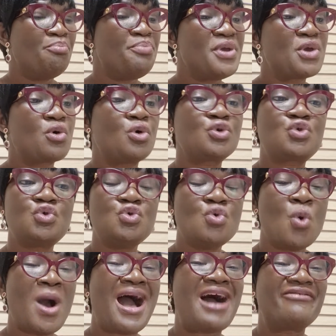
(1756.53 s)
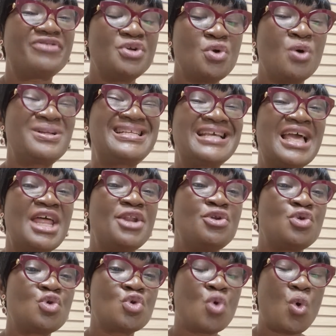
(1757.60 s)
because you have not
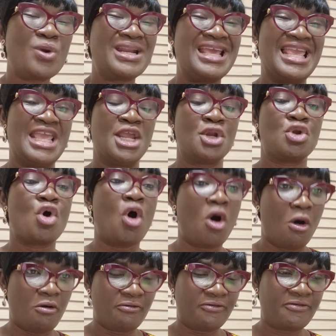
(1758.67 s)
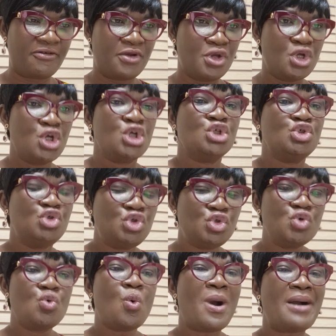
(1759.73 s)
known enough.
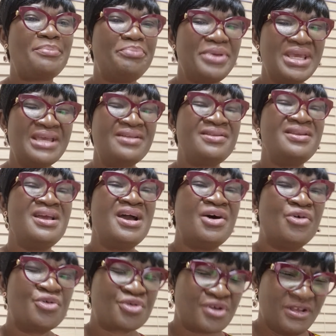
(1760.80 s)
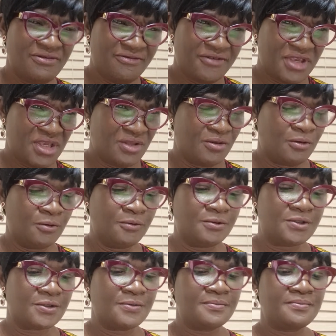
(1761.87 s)
You are being revealed.